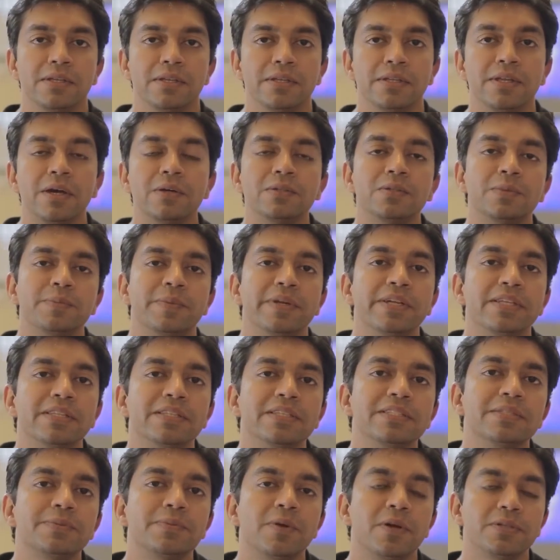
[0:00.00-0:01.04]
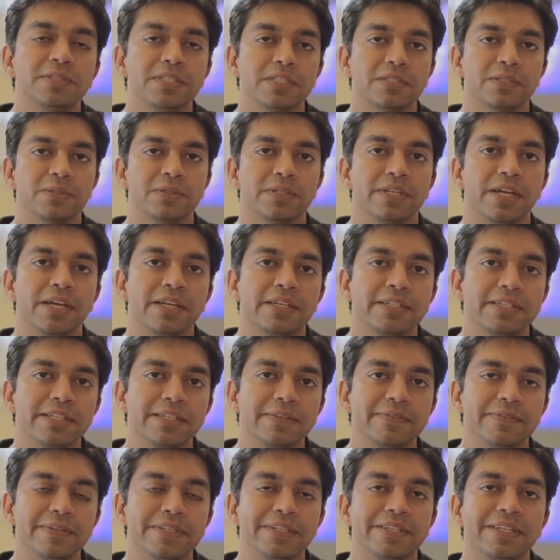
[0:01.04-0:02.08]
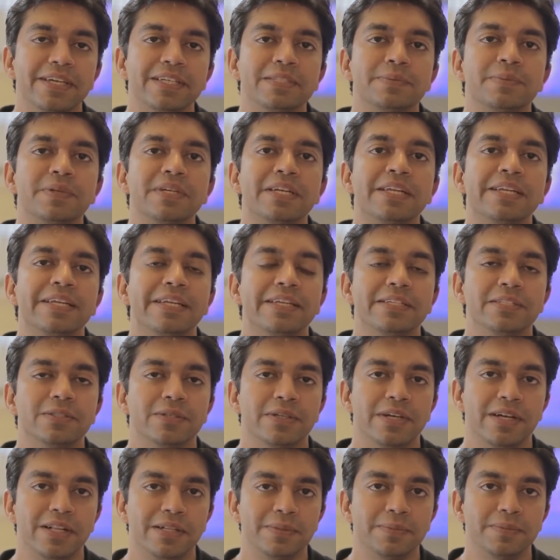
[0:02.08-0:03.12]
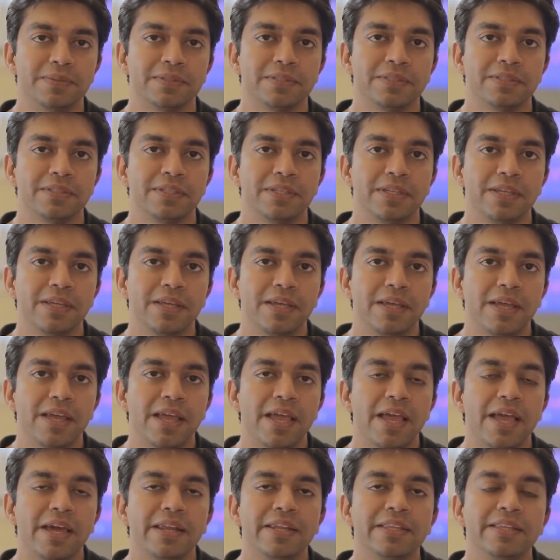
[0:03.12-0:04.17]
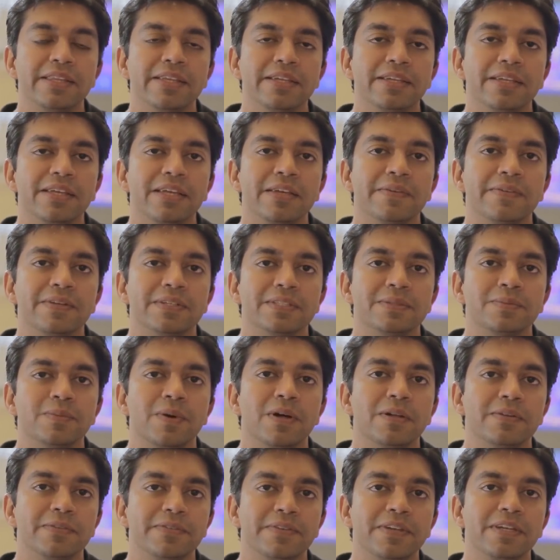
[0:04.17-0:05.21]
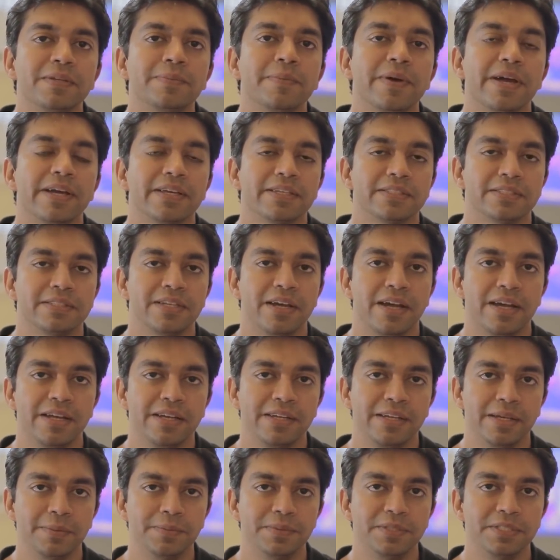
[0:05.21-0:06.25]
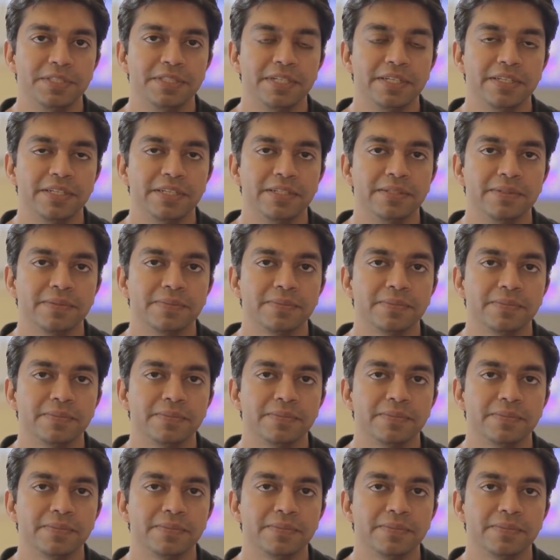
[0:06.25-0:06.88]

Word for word: Now, to bring this project to reality, we desperately need your help. Anything, even a small feedback, is highly appreciated.